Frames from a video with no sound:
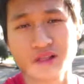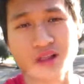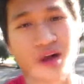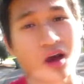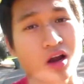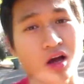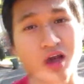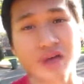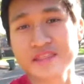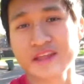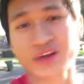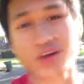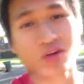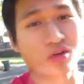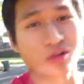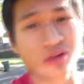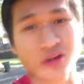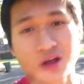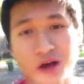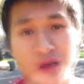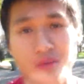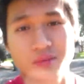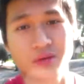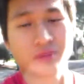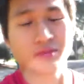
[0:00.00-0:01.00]
a lot, there were a
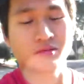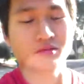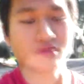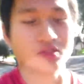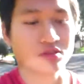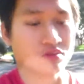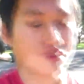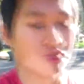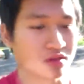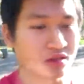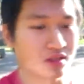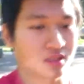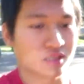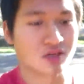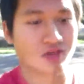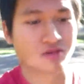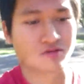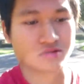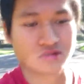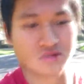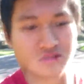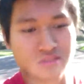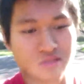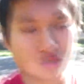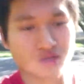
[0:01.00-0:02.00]
lot of people, dude. There
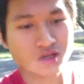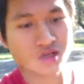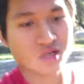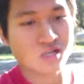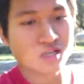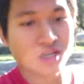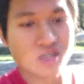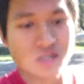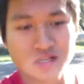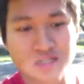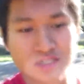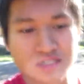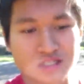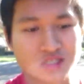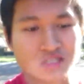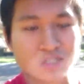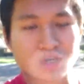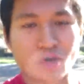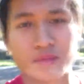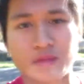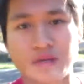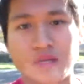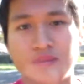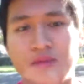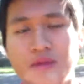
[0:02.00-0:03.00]
was
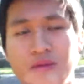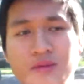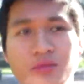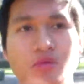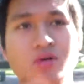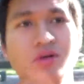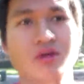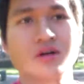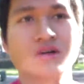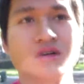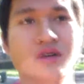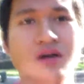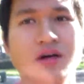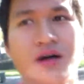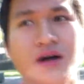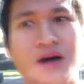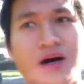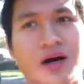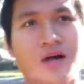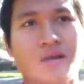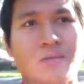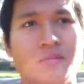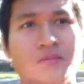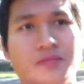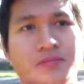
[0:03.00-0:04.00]
so many people.
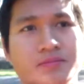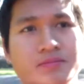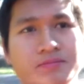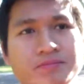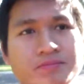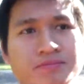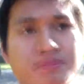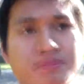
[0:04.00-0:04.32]
Um,